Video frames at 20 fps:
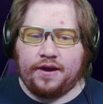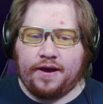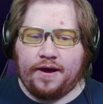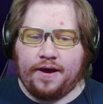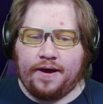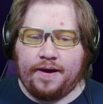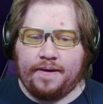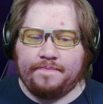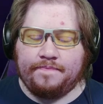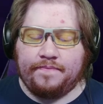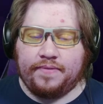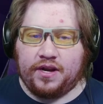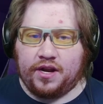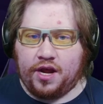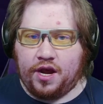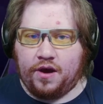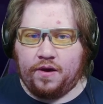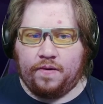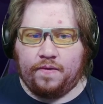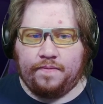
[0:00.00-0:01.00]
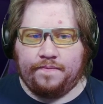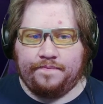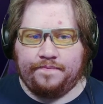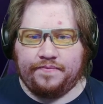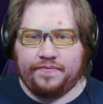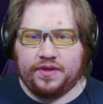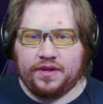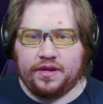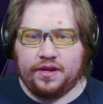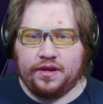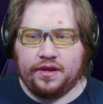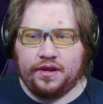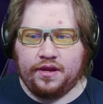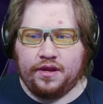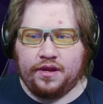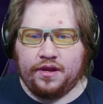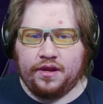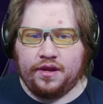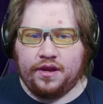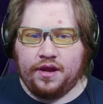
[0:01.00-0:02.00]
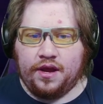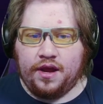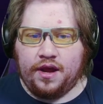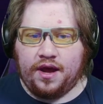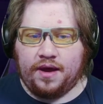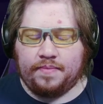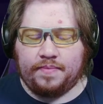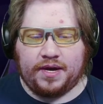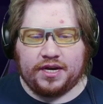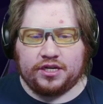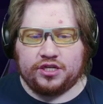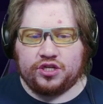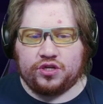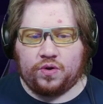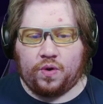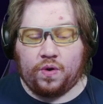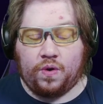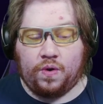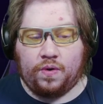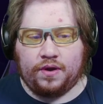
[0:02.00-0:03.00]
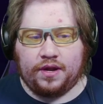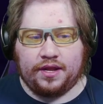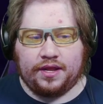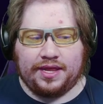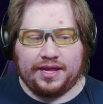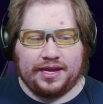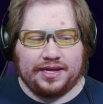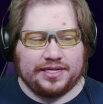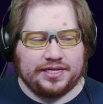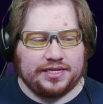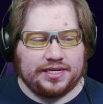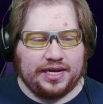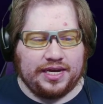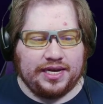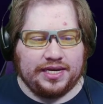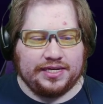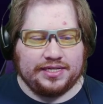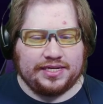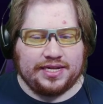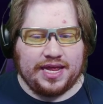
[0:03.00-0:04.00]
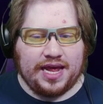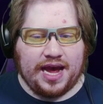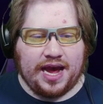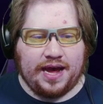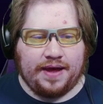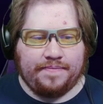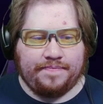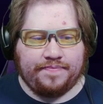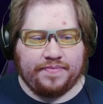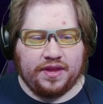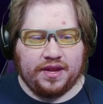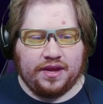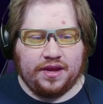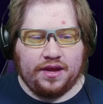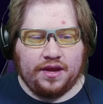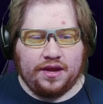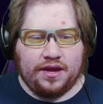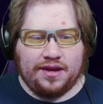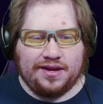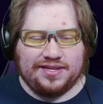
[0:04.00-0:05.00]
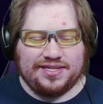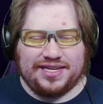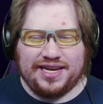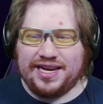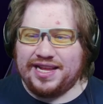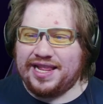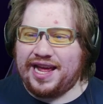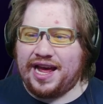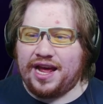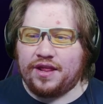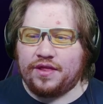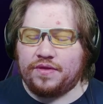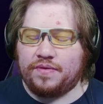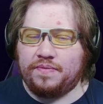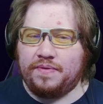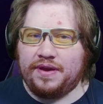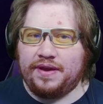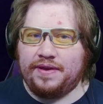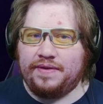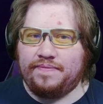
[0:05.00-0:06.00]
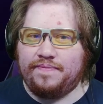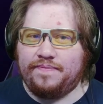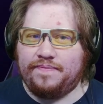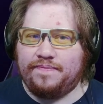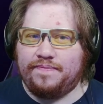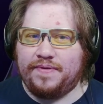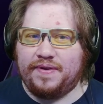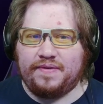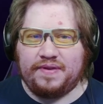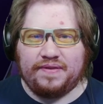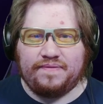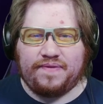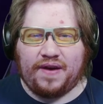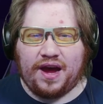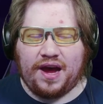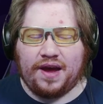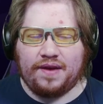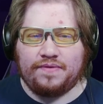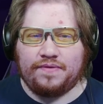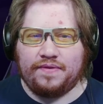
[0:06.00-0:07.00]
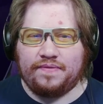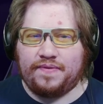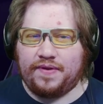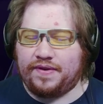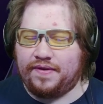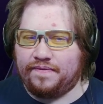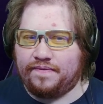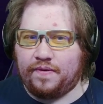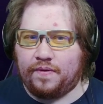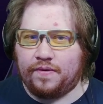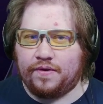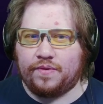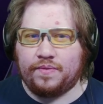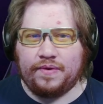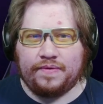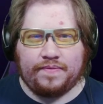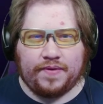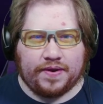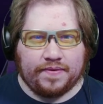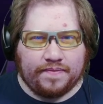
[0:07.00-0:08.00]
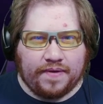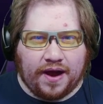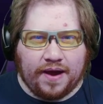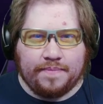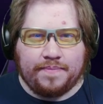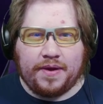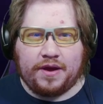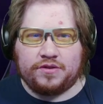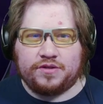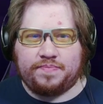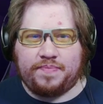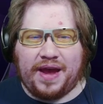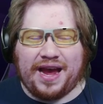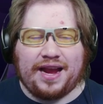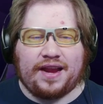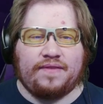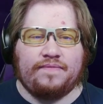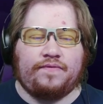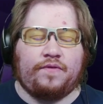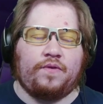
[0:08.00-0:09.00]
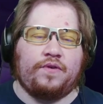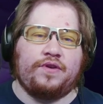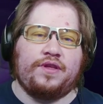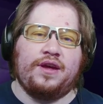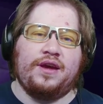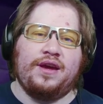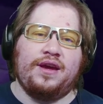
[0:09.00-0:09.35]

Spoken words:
blow amongst all of this is that seeing that 355, 354, 355 bounce back and forth,